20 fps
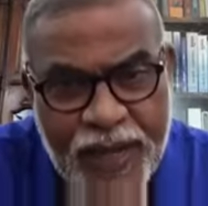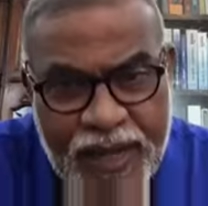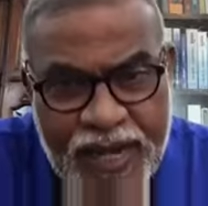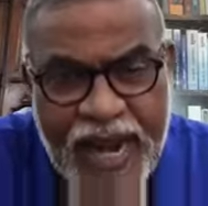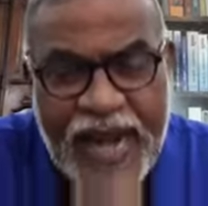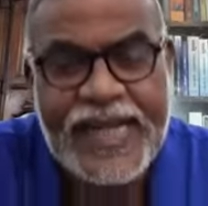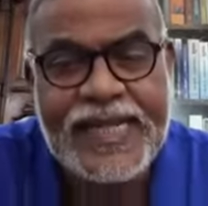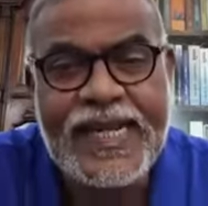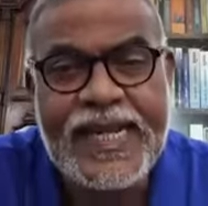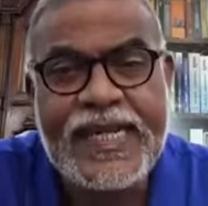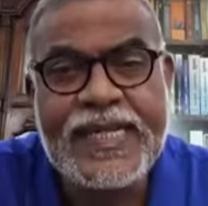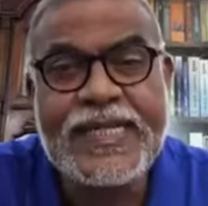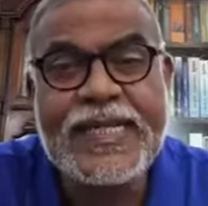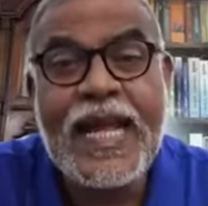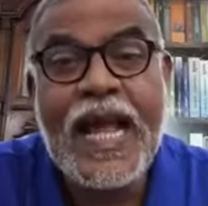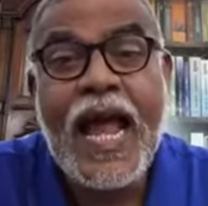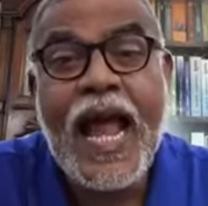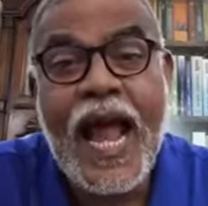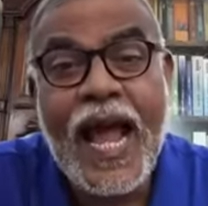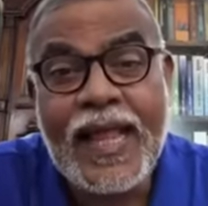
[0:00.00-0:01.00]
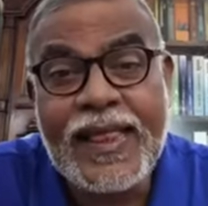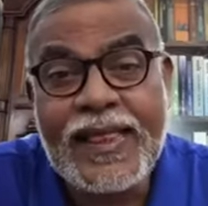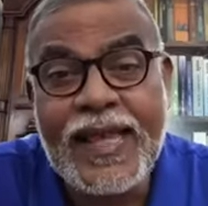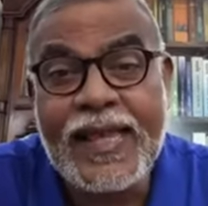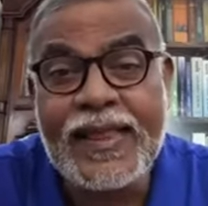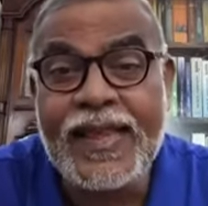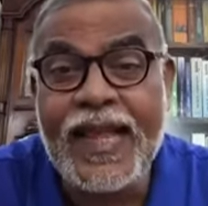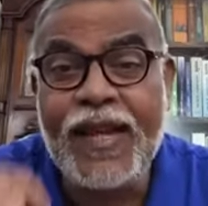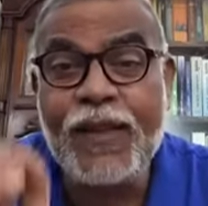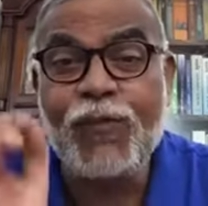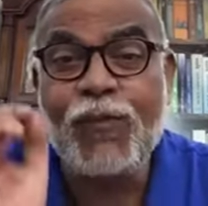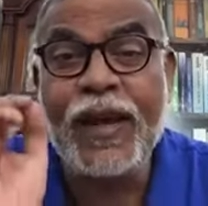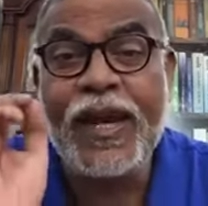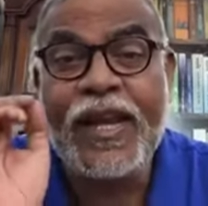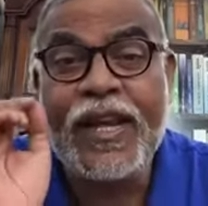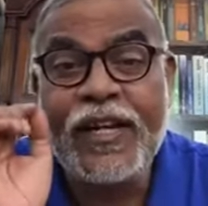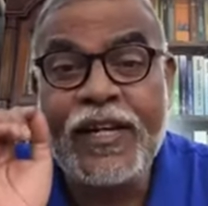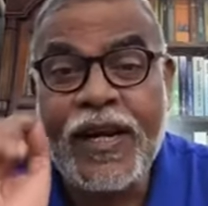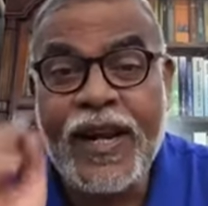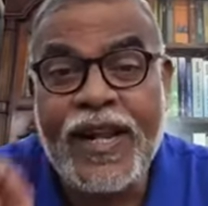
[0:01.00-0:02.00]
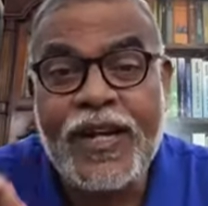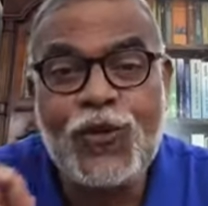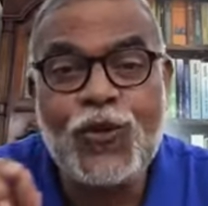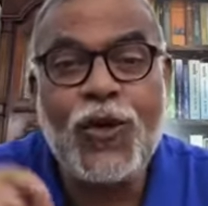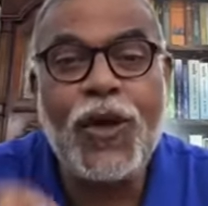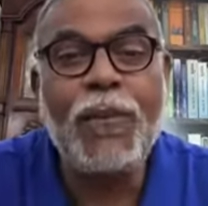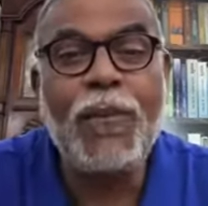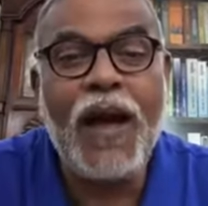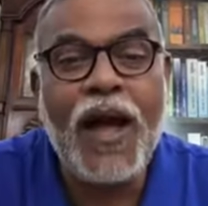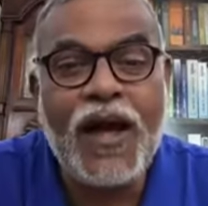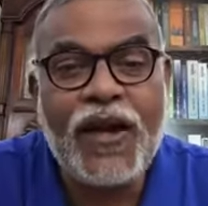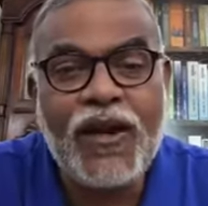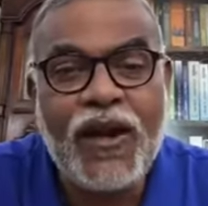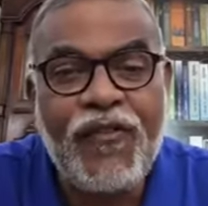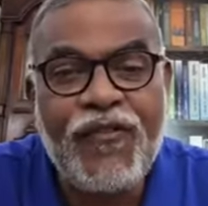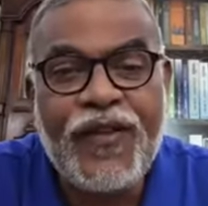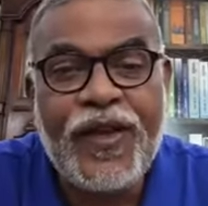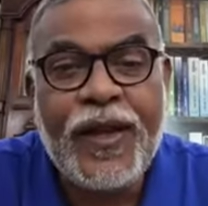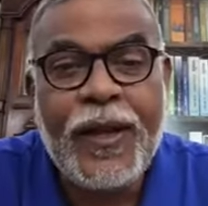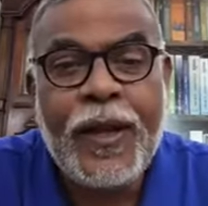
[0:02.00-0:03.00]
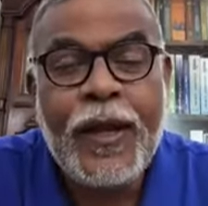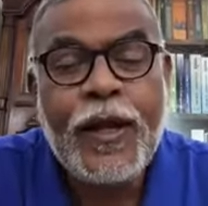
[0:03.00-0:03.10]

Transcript: writings. And then there is one intellectual biography.